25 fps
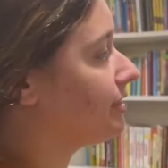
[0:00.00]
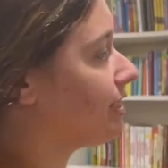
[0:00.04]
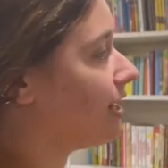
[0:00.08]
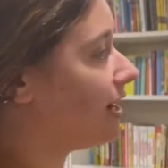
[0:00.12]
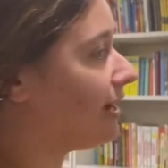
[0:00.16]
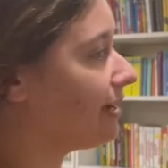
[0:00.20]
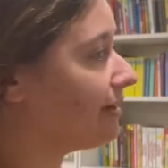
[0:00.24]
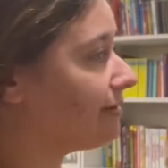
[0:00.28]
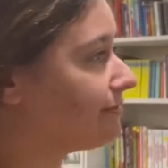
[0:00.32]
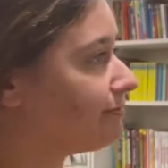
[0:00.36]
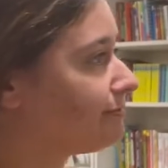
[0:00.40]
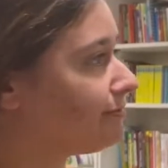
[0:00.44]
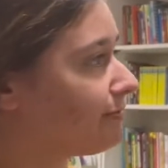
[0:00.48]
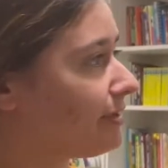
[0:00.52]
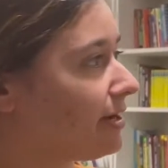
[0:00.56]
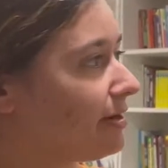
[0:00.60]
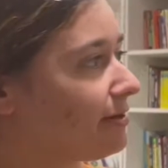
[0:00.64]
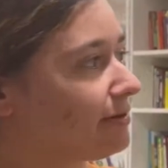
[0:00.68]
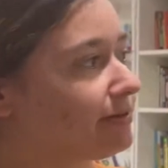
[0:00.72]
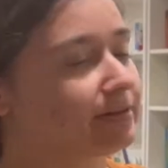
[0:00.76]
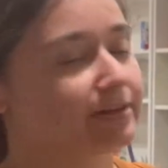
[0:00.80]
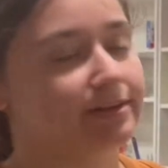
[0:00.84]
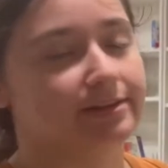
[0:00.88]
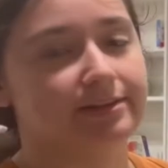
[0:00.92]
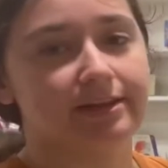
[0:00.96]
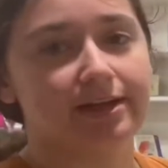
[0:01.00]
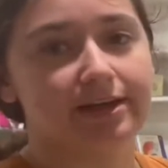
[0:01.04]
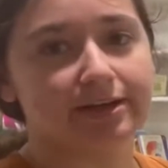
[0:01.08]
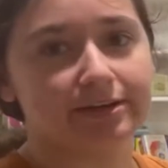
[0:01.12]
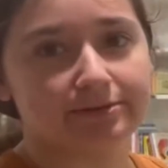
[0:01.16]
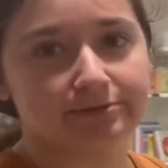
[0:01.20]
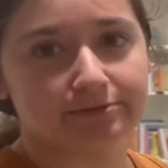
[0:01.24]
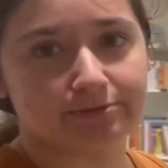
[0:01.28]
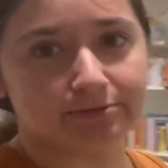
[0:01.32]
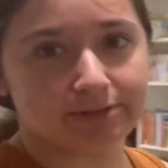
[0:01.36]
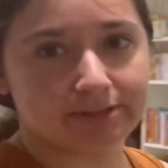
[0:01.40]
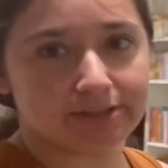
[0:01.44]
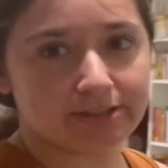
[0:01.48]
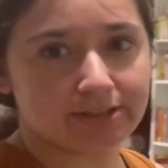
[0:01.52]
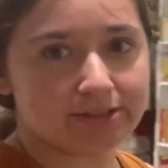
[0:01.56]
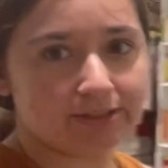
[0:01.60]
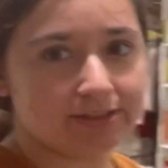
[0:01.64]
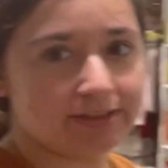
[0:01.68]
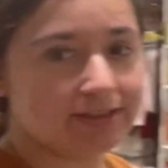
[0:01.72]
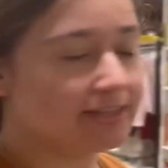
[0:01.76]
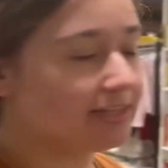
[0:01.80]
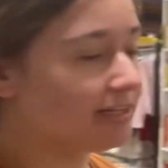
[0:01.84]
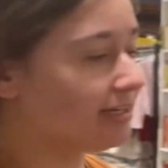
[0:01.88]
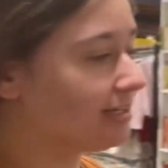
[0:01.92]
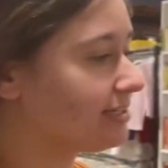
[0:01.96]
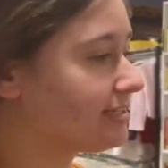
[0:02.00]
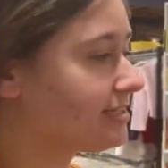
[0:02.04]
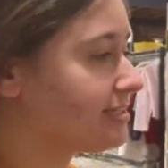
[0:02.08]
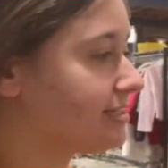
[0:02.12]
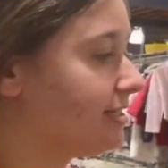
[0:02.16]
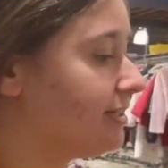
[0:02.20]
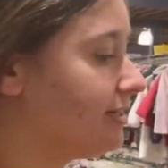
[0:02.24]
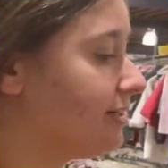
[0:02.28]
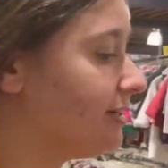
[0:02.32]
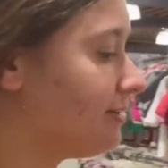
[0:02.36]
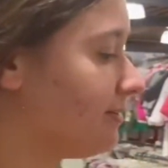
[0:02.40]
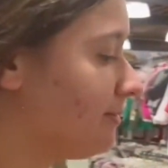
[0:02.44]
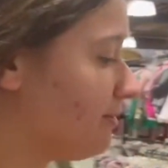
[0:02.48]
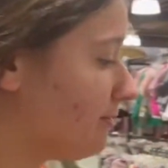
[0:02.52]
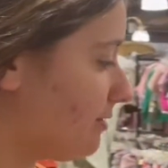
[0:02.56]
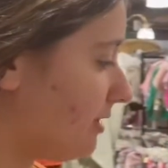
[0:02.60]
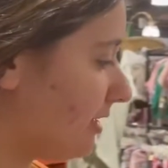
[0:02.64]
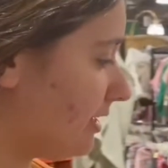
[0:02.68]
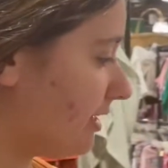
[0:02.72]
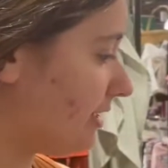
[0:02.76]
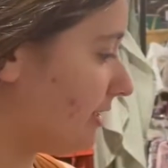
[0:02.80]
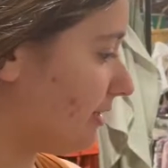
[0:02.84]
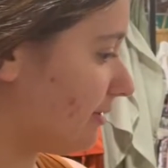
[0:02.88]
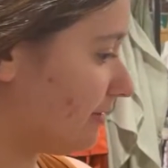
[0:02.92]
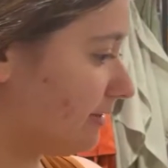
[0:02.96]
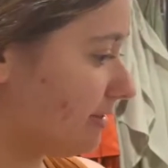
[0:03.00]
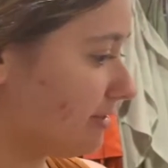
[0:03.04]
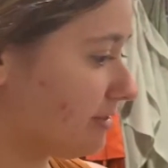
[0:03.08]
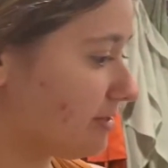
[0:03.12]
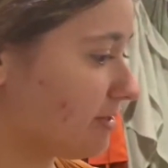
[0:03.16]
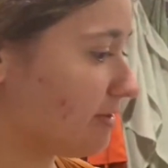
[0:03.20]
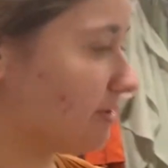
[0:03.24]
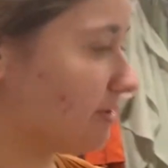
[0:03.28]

I've found a lot of really good things here. Right now these are